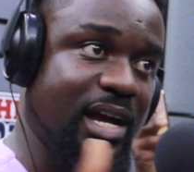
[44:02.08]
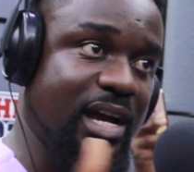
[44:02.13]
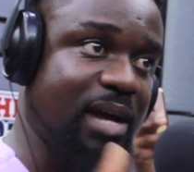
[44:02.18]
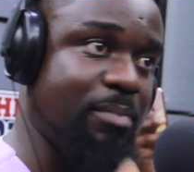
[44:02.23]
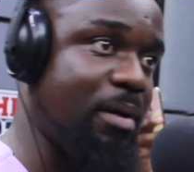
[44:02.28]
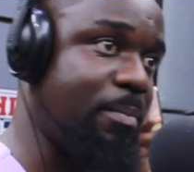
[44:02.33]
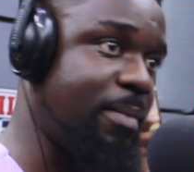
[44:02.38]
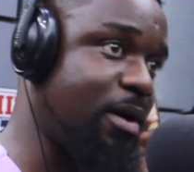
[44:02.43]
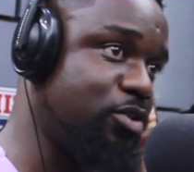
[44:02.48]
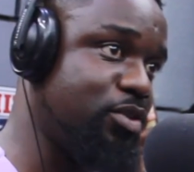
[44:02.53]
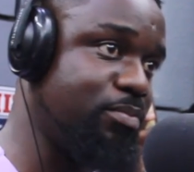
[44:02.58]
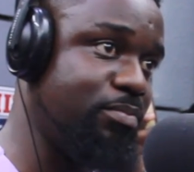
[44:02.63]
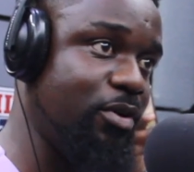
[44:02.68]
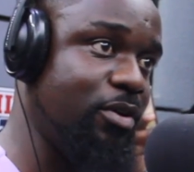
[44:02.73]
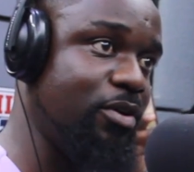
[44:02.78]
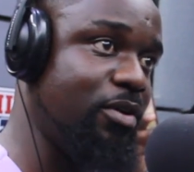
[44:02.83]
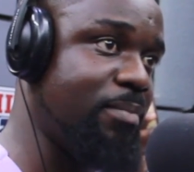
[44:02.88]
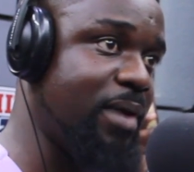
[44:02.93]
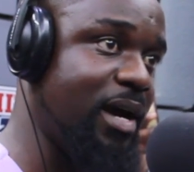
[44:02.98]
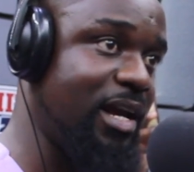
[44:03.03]
like, I'm about to
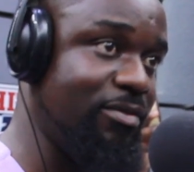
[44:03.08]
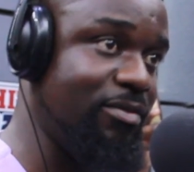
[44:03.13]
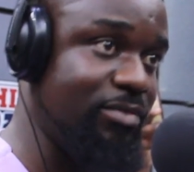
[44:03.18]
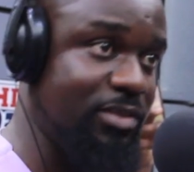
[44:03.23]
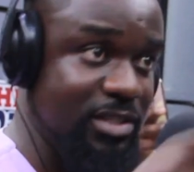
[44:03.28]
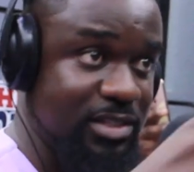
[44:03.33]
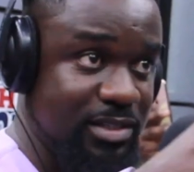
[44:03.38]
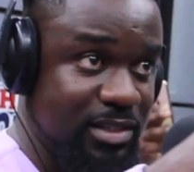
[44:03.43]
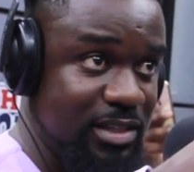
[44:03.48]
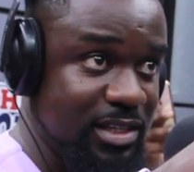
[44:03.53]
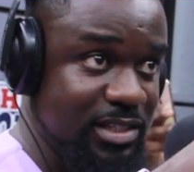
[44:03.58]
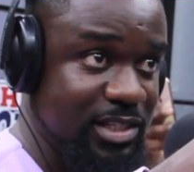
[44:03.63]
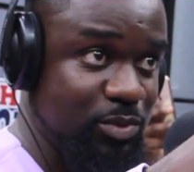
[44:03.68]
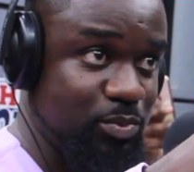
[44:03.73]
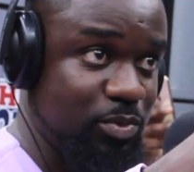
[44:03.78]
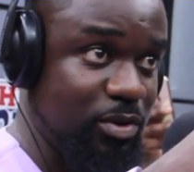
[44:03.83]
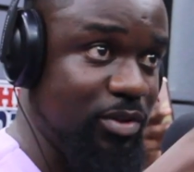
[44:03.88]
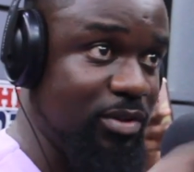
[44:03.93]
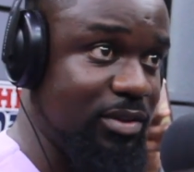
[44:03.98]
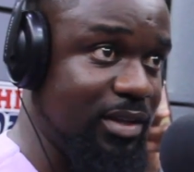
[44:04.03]
blow your mind. If this is
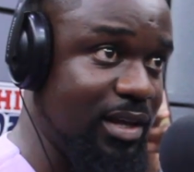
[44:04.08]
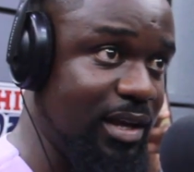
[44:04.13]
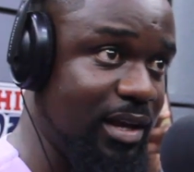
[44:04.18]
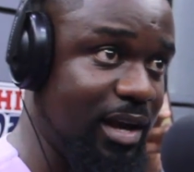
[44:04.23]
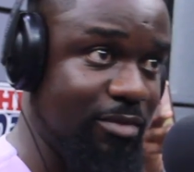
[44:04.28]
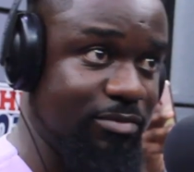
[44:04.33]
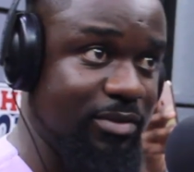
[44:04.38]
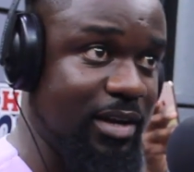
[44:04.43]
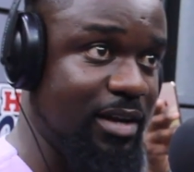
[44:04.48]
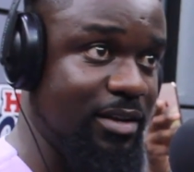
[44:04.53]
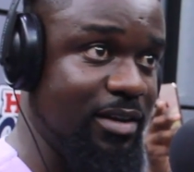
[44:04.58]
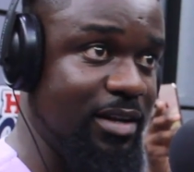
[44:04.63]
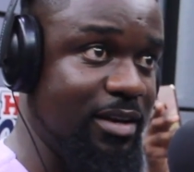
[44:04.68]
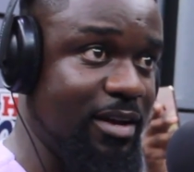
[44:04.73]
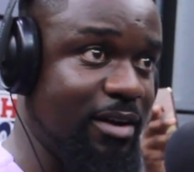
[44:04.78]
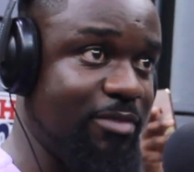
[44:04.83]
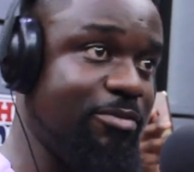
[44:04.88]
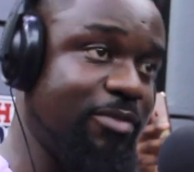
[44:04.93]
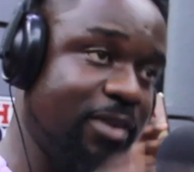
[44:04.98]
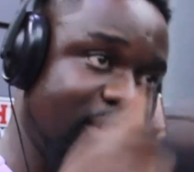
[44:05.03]
what you think I've done
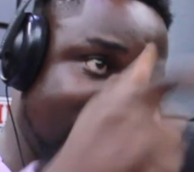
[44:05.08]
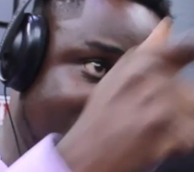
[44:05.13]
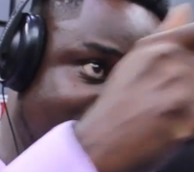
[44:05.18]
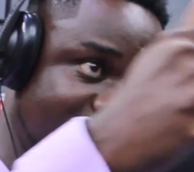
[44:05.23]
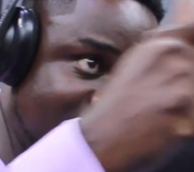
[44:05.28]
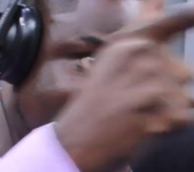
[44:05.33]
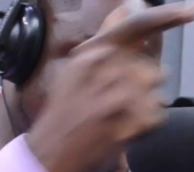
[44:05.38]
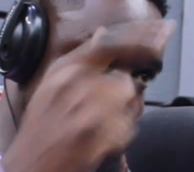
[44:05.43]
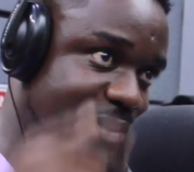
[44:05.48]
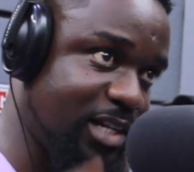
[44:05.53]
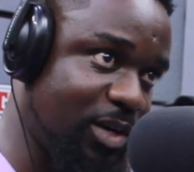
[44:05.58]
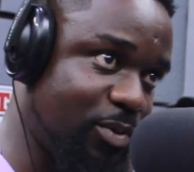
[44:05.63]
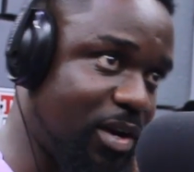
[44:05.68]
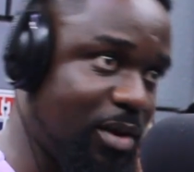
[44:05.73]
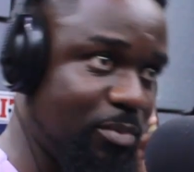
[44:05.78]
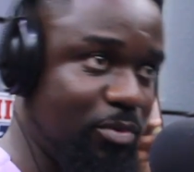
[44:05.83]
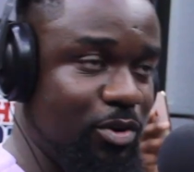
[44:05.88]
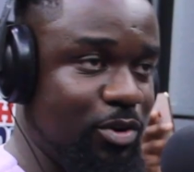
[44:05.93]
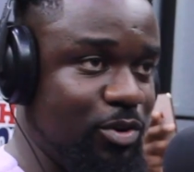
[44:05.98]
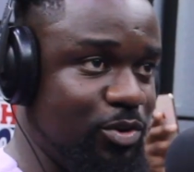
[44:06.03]
enough, check what
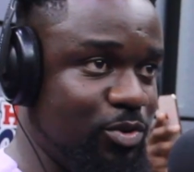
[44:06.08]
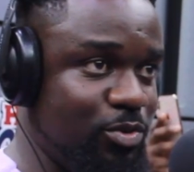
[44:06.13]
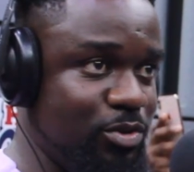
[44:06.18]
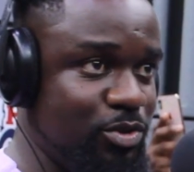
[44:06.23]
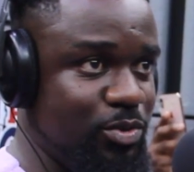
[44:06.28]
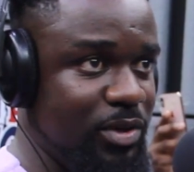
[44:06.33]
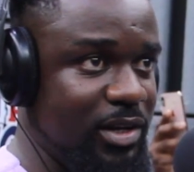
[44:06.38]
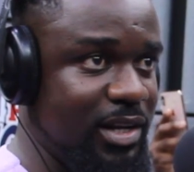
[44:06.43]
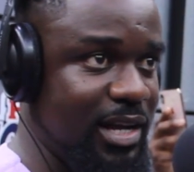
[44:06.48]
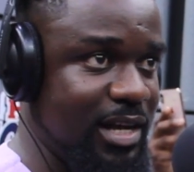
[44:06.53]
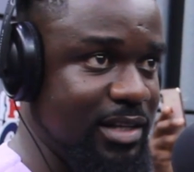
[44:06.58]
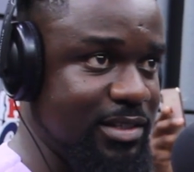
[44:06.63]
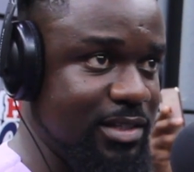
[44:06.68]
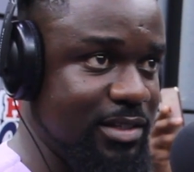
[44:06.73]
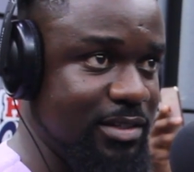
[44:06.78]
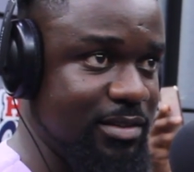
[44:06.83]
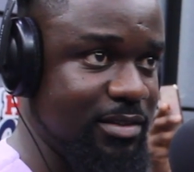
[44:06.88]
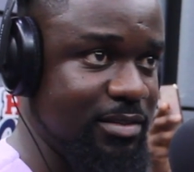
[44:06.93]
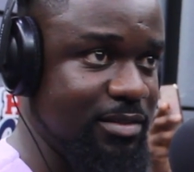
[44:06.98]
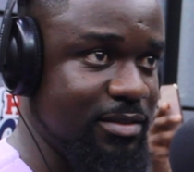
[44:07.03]
I'm going to do in
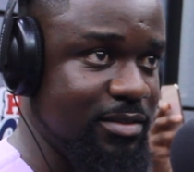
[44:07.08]
2019.